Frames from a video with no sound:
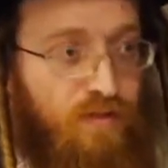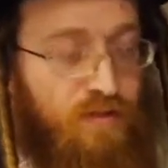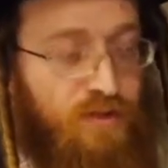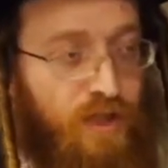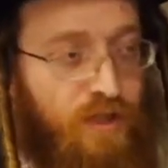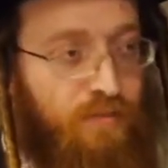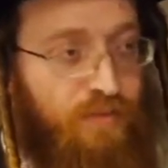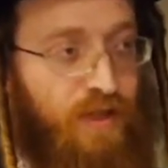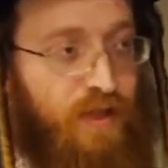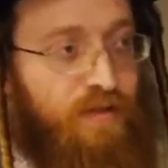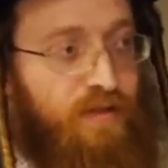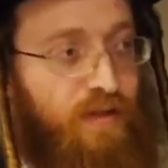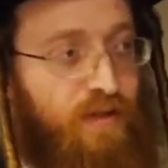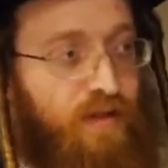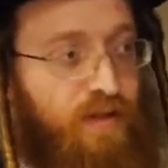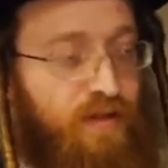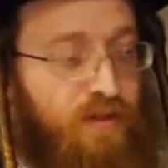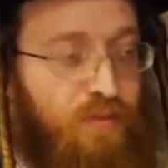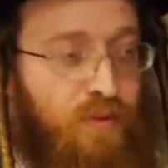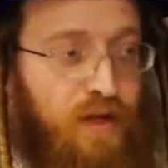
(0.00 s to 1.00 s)
The general
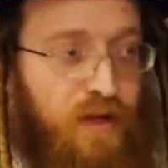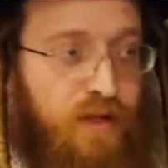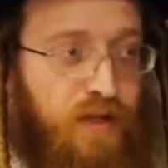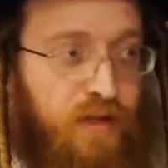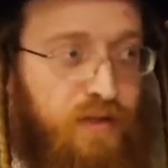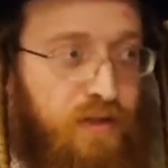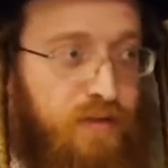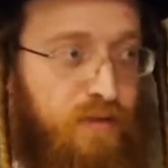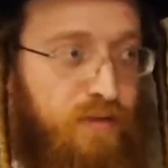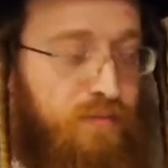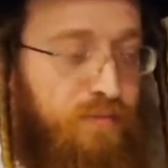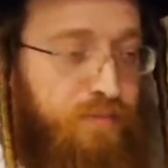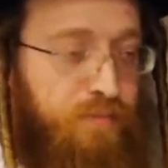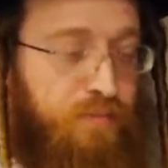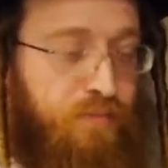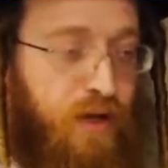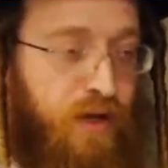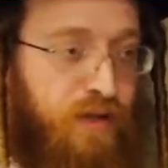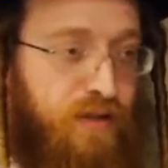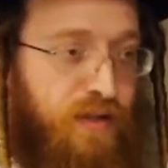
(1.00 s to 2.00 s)
idea, and the way I like to
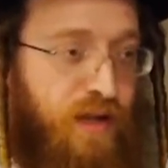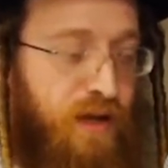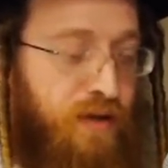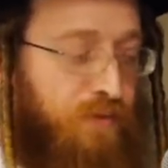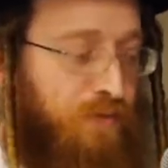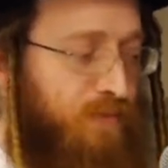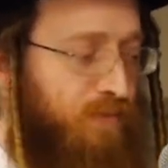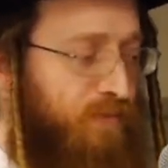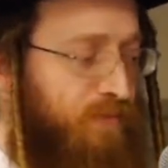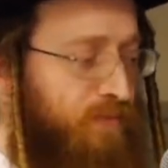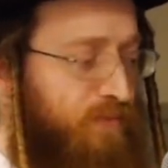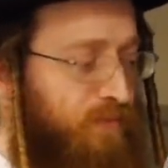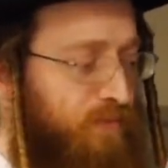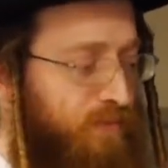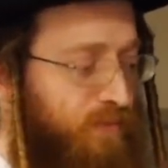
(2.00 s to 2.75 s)
break it down.